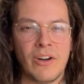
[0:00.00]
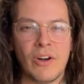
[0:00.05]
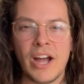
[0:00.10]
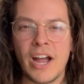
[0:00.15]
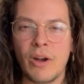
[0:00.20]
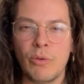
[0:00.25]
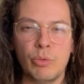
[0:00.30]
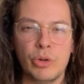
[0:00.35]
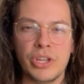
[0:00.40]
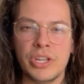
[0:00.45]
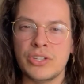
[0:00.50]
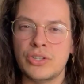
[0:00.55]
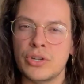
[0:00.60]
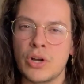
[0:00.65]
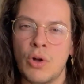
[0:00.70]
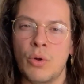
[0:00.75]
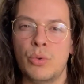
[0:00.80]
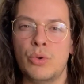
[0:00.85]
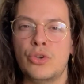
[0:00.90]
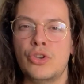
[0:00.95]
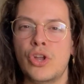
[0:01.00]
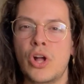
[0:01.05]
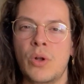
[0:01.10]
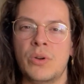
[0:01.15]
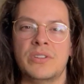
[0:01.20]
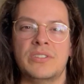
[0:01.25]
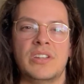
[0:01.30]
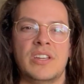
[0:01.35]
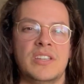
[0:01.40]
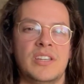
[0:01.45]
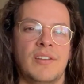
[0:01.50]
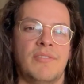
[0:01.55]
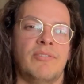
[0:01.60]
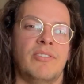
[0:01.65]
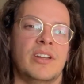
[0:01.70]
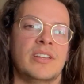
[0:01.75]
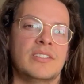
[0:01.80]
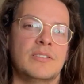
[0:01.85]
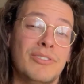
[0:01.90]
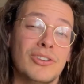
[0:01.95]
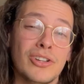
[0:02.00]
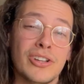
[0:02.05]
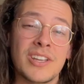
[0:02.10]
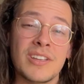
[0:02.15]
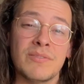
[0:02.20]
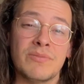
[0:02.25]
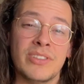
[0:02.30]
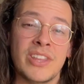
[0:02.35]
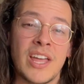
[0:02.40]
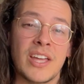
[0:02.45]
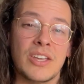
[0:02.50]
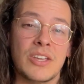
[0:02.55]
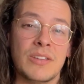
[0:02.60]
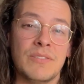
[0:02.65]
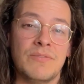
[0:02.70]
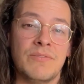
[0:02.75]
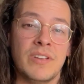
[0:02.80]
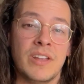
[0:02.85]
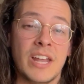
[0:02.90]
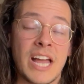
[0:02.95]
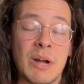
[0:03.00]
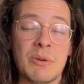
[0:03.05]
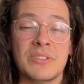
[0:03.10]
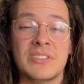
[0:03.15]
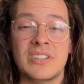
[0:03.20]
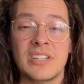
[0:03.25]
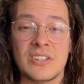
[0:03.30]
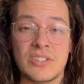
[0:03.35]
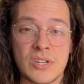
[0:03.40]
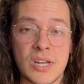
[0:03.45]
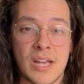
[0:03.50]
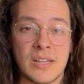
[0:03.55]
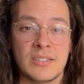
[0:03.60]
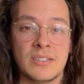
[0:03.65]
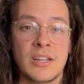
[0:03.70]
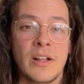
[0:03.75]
I really don't notice a difference. If you're looking for that good fit, I would suggest